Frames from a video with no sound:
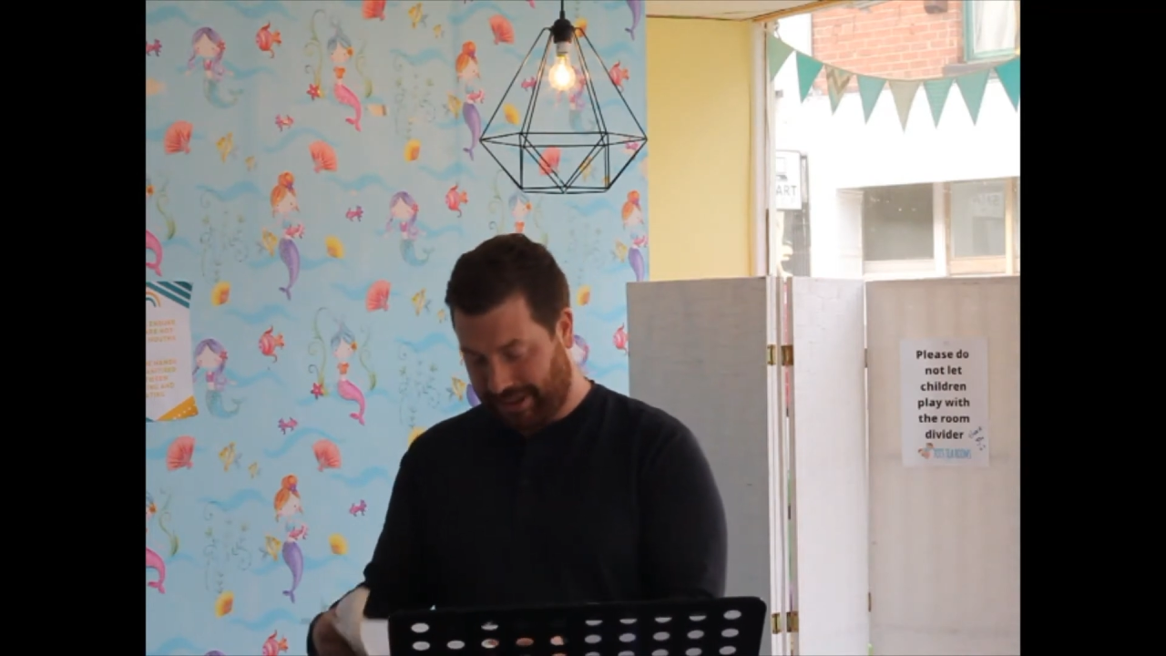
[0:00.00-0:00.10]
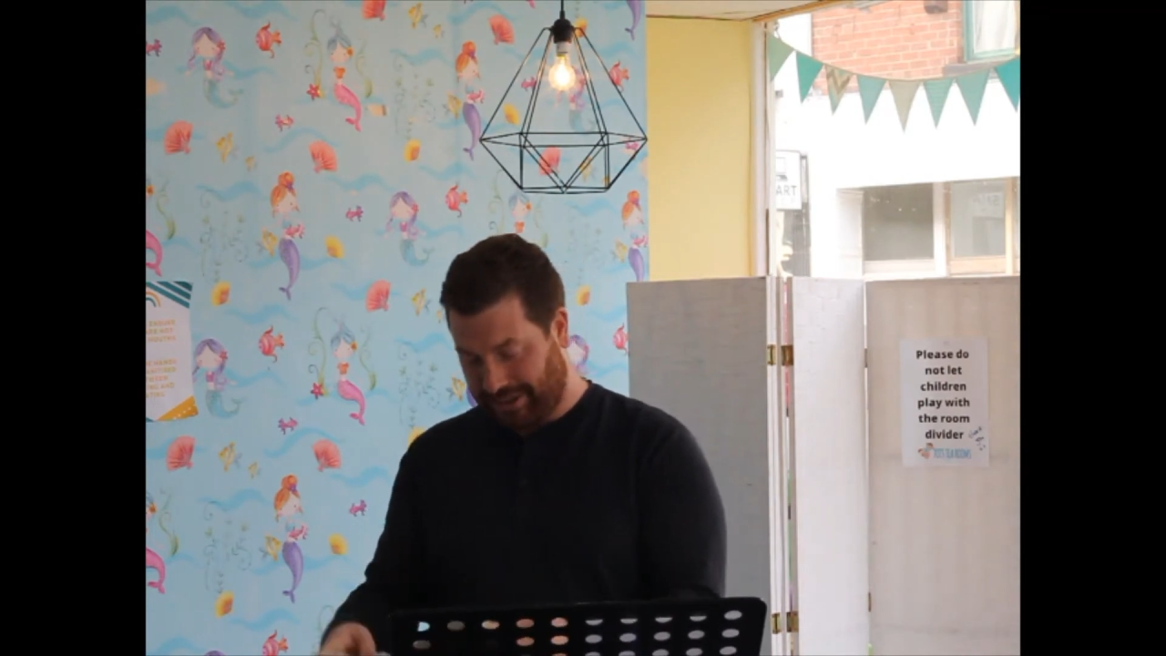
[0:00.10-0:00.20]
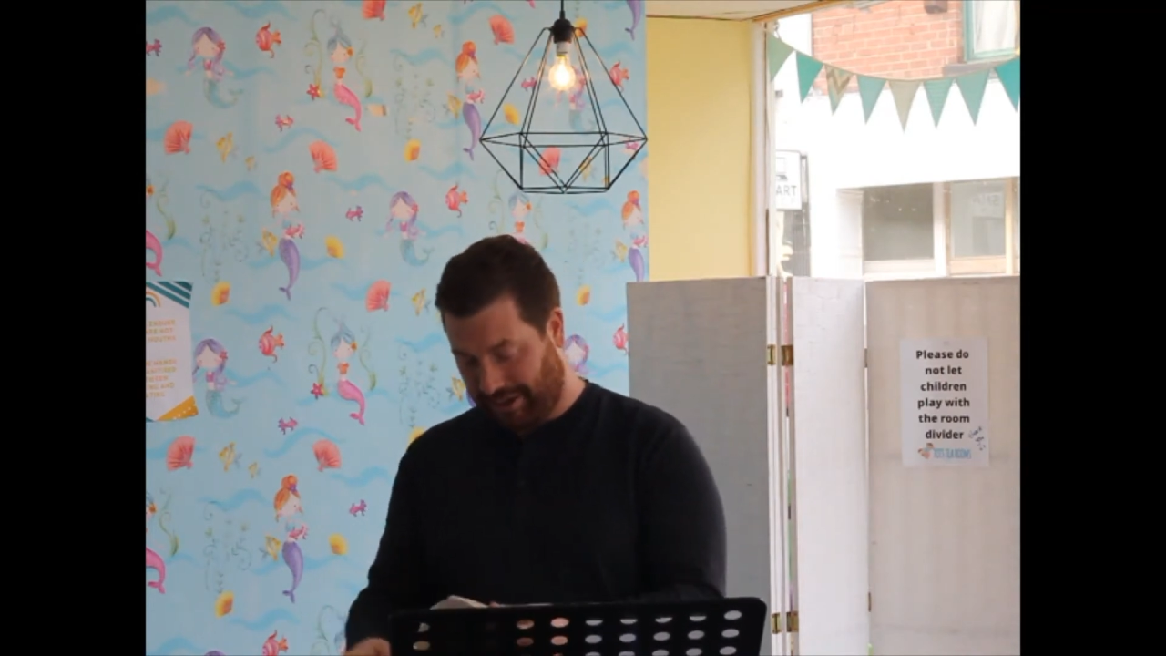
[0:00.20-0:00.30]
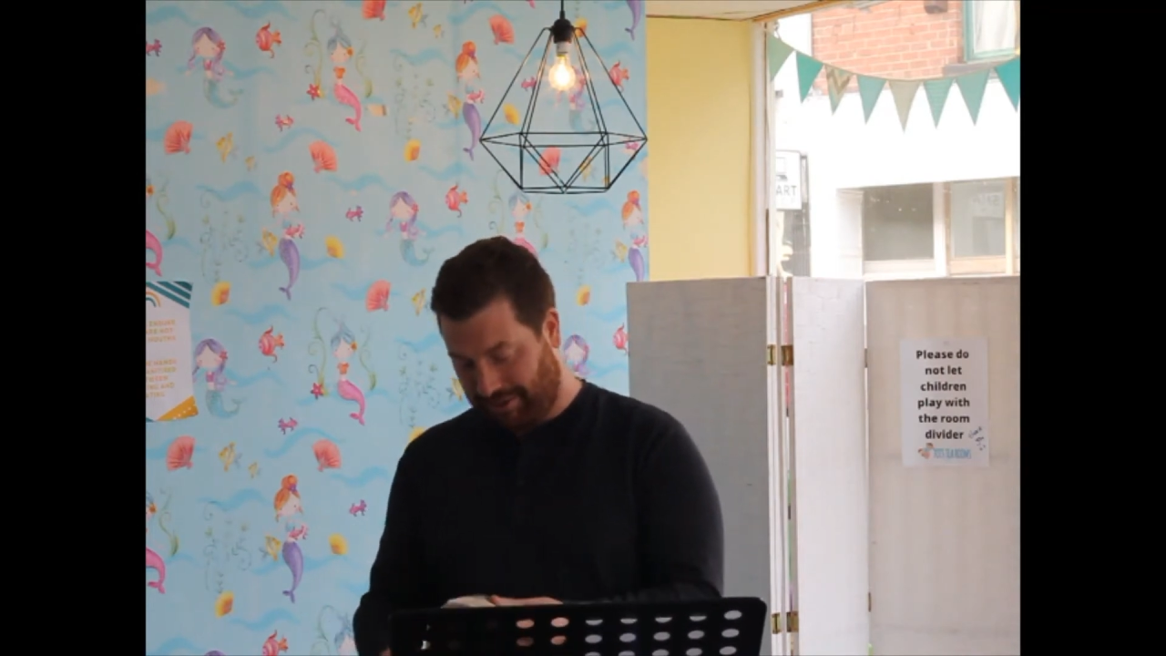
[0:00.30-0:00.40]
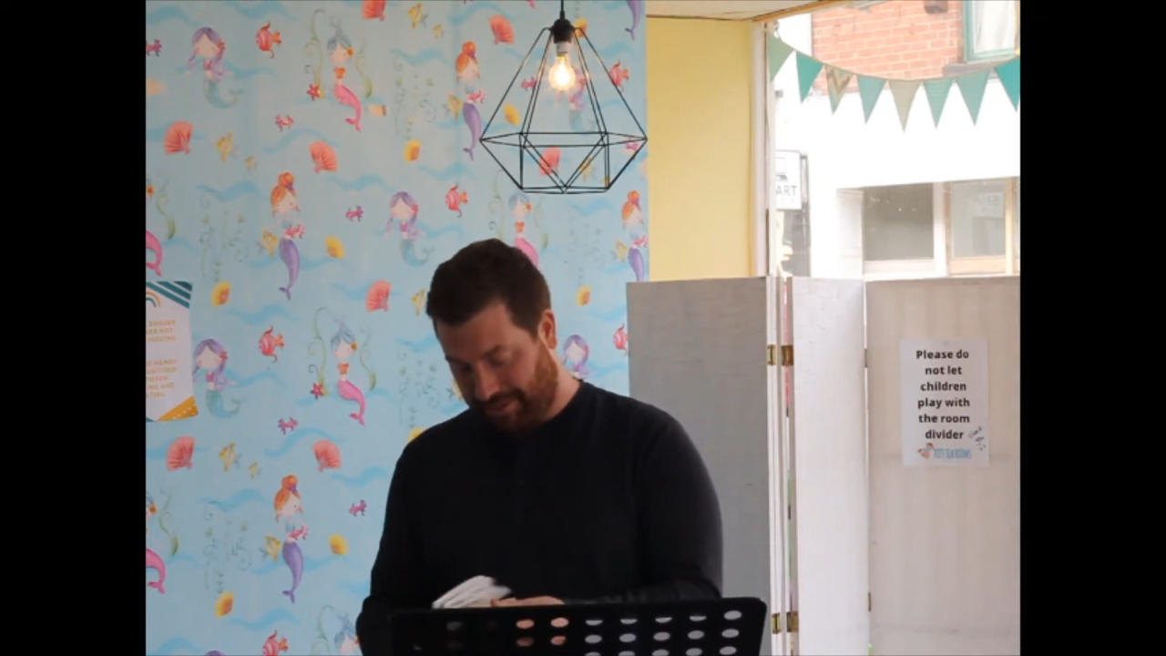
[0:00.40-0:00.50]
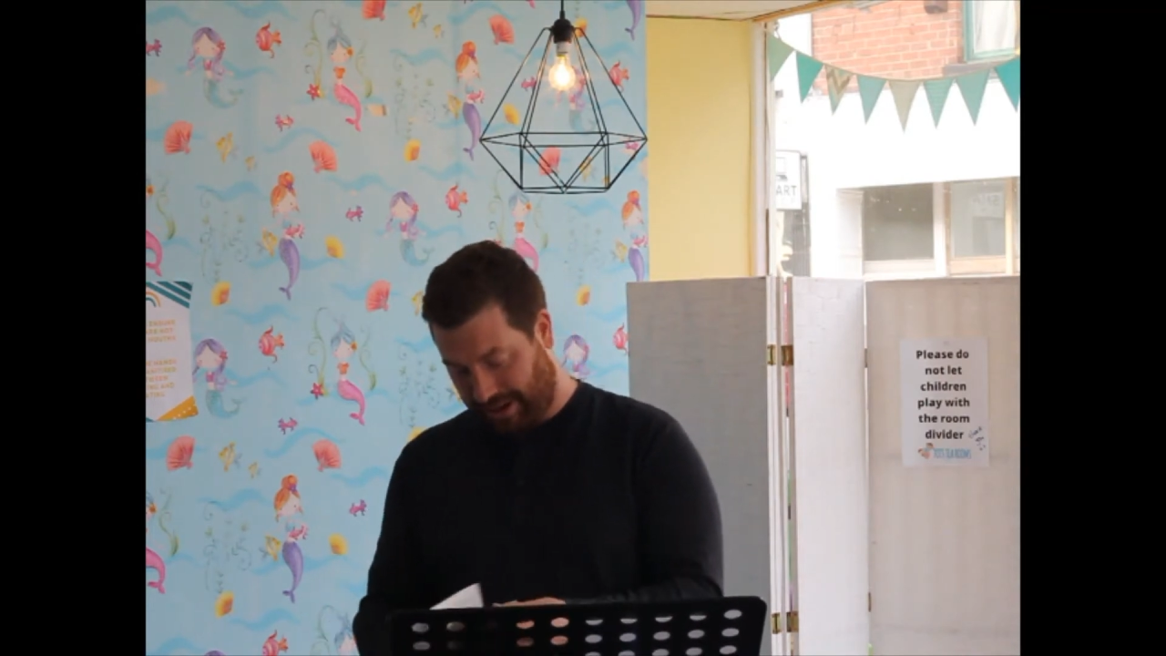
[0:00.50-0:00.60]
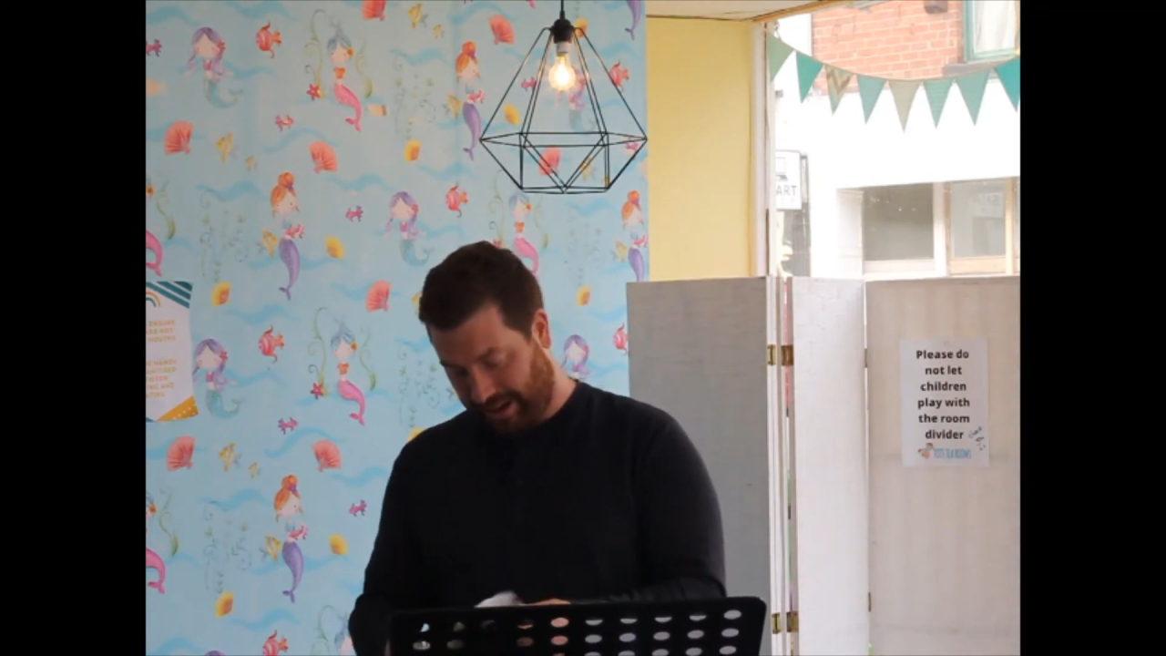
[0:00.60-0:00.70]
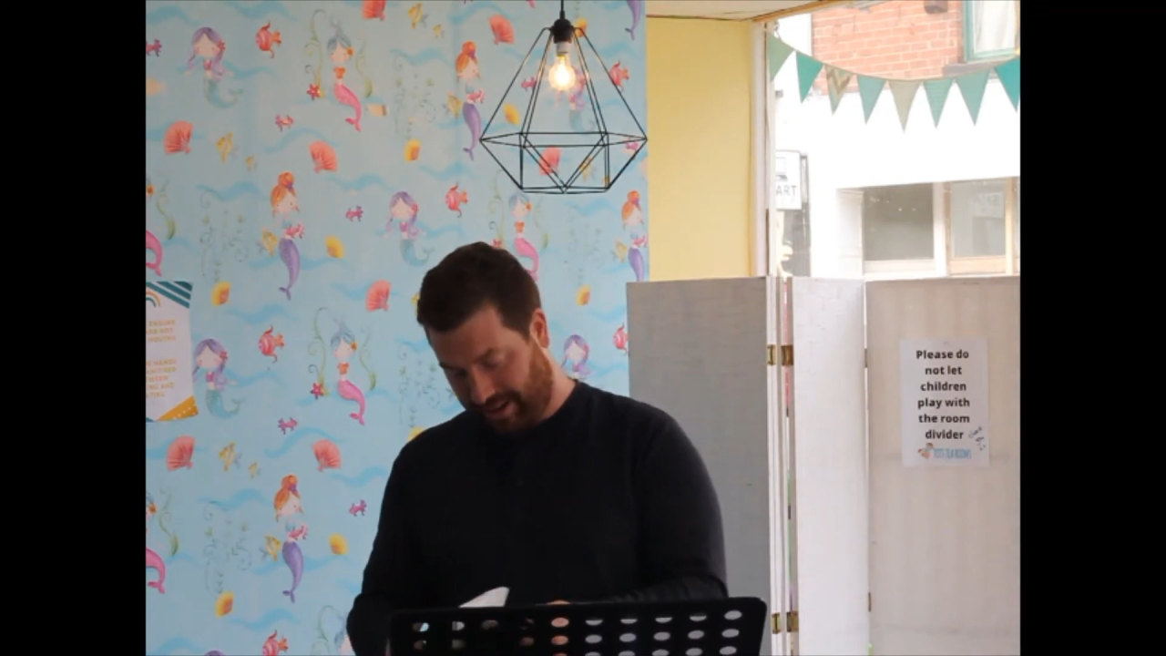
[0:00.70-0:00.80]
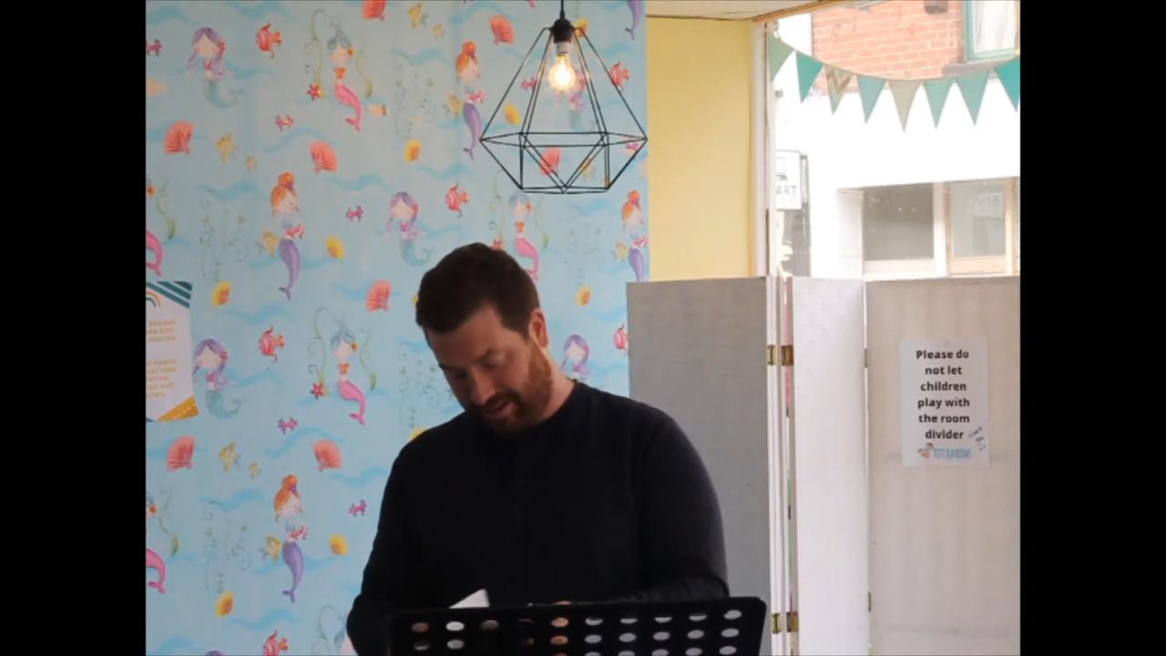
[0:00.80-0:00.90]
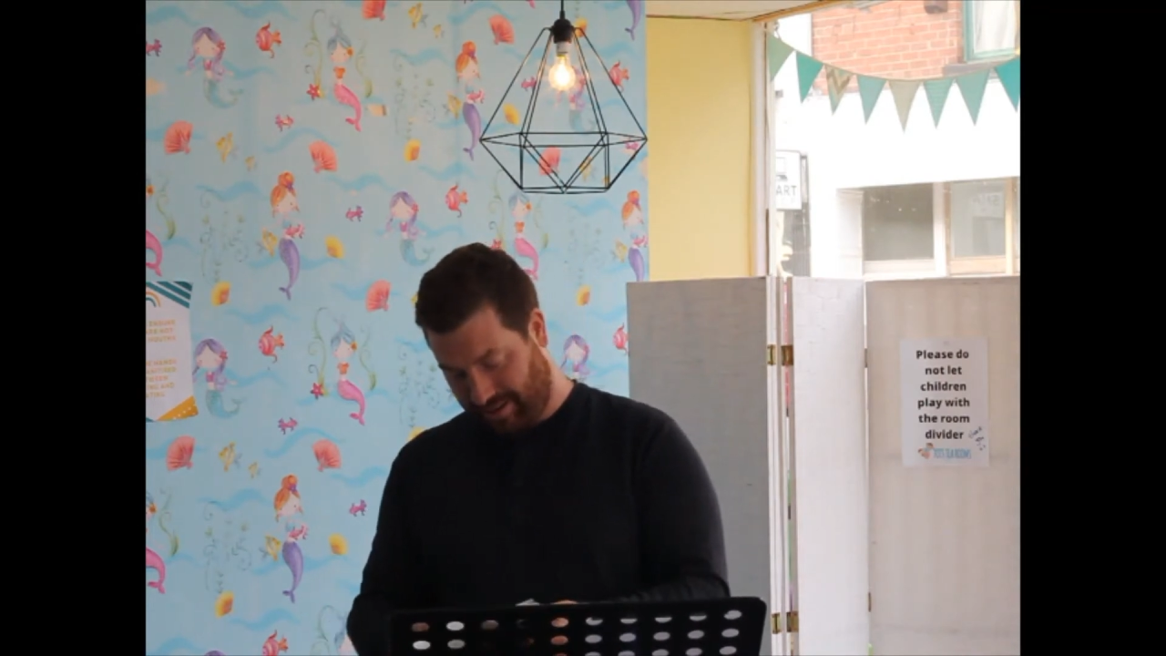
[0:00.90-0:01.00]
Jeremiah.